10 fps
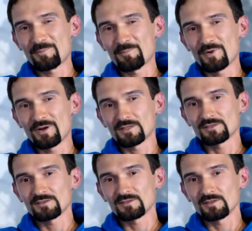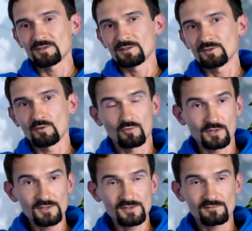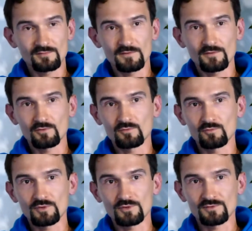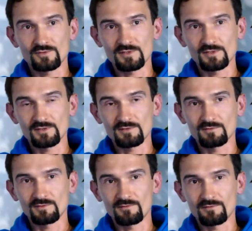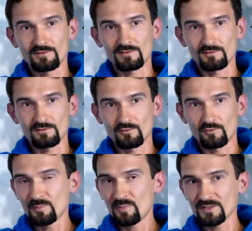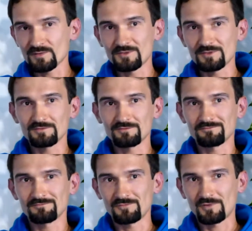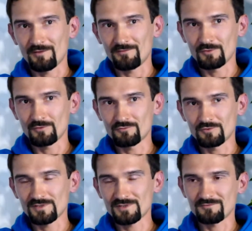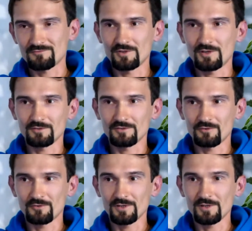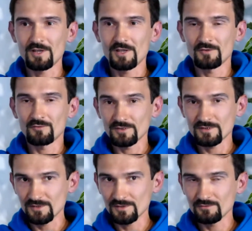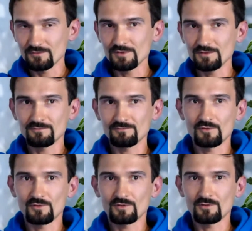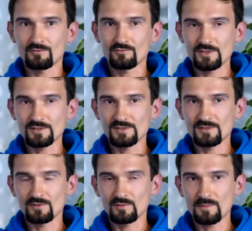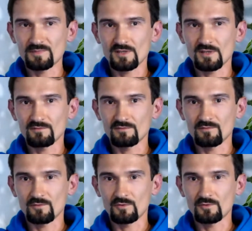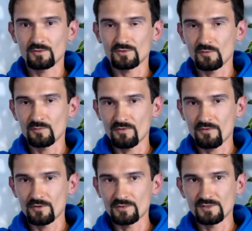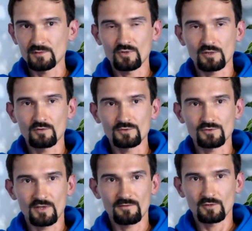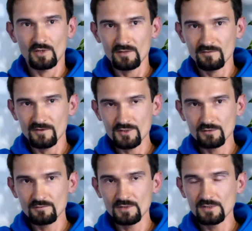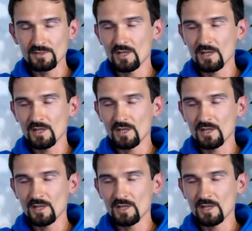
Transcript: But no worries, if you want to sit in your apartment, have no risks regarding Corona, you can still do it. You can register on the website on October 13. We are going to have online version of it.